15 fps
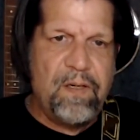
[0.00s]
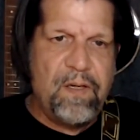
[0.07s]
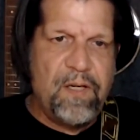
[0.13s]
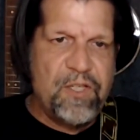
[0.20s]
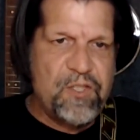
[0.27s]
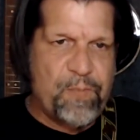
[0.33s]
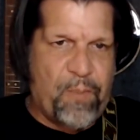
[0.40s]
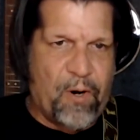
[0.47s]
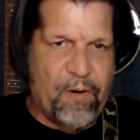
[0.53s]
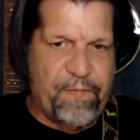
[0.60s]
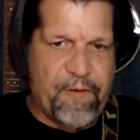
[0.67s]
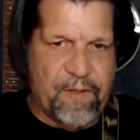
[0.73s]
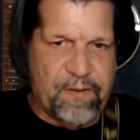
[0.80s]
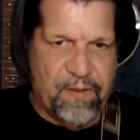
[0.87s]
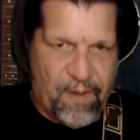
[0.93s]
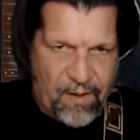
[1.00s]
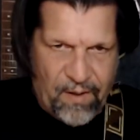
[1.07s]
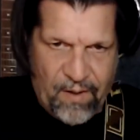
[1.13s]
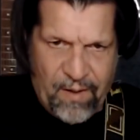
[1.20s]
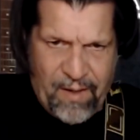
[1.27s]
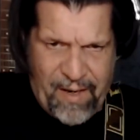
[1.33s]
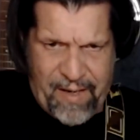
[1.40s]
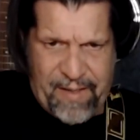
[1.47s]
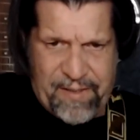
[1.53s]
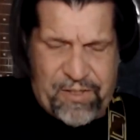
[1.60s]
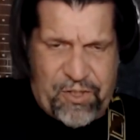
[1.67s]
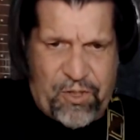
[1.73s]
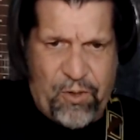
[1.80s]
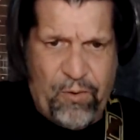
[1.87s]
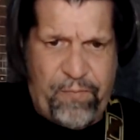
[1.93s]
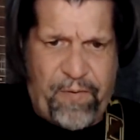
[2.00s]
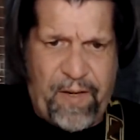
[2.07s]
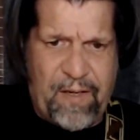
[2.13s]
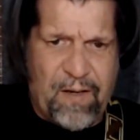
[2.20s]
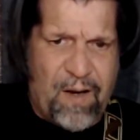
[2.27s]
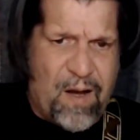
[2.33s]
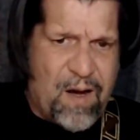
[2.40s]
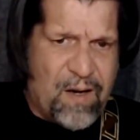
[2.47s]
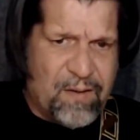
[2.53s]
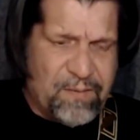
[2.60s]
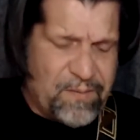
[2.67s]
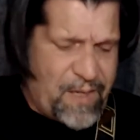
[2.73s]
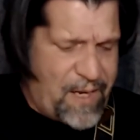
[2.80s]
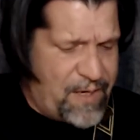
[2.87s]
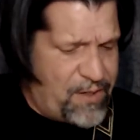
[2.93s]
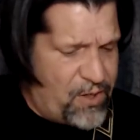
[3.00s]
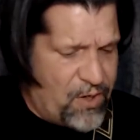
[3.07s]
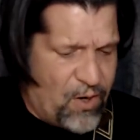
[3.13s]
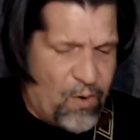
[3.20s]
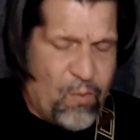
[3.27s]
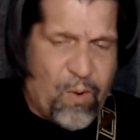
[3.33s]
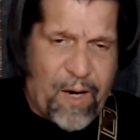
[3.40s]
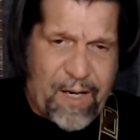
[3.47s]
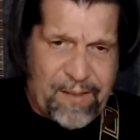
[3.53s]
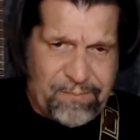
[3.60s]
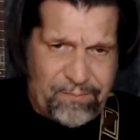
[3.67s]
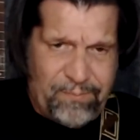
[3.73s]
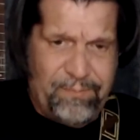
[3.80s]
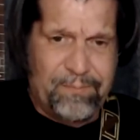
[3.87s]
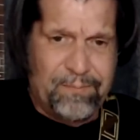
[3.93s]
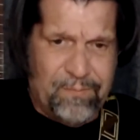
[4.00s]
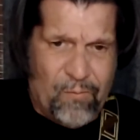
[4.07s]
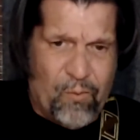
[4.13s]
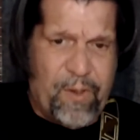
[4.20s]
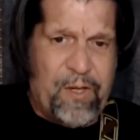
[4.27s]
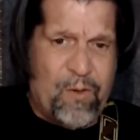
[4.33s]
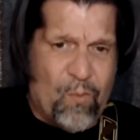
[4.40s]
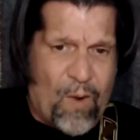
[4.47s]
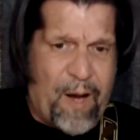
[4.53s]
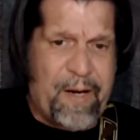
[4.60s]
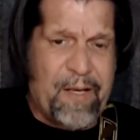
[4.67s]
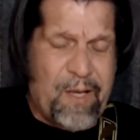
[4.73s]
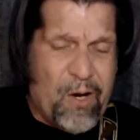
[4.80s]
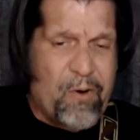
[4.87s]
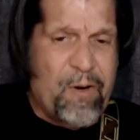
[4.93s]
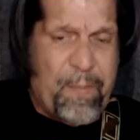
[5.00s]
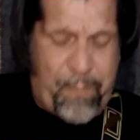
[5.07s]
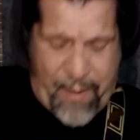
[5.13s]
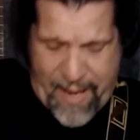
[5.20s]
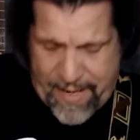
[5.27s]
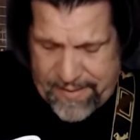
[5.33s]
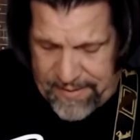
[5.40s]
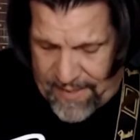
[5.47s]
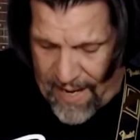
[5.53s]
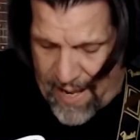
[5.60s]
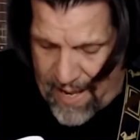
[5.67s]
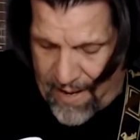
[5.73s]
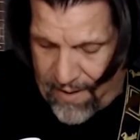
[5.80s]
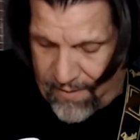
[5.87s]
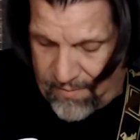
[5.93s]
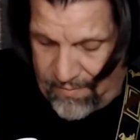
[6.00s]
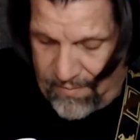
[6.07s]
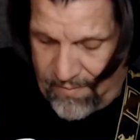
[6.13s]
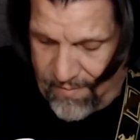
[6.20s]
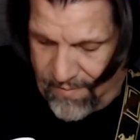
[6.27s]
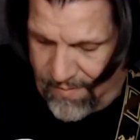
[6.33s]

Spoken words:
It's perfect. And it's 2 feet long. And you know what? When you want to go to Bentown,